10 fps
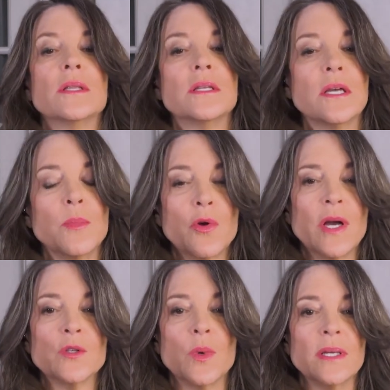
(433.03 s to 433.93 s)
the
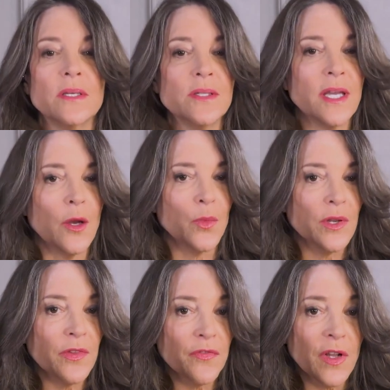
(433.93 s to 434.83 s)
Democrats' willingness to get rid
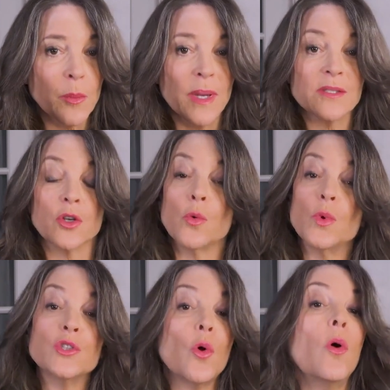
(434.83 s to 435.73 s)
of the filibuster,
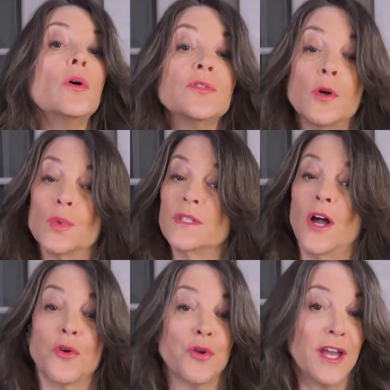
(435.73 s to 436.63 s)
which also was
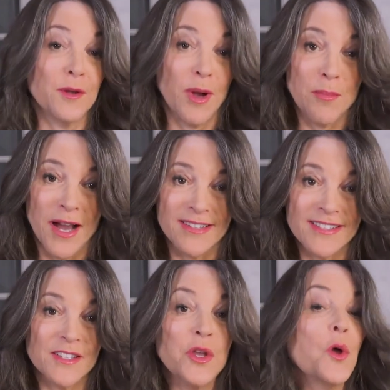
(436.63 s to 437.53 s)
not created by
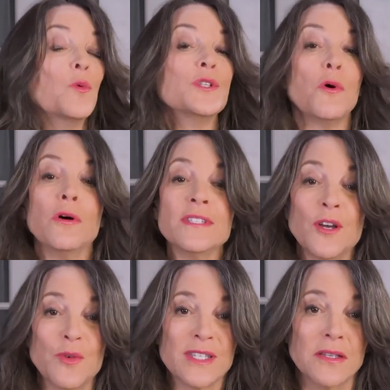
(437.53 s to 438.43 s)
Madison, which
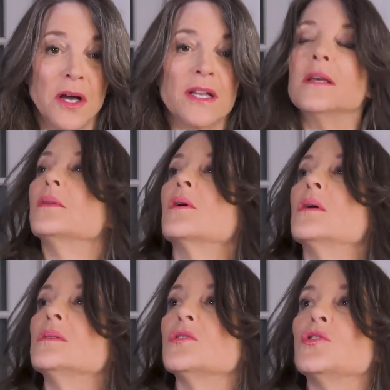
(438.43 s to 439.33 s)
also was not in the
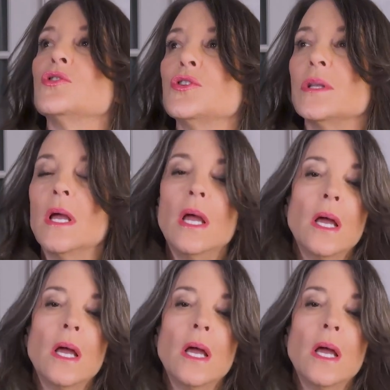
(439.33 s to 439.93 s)
Constitution,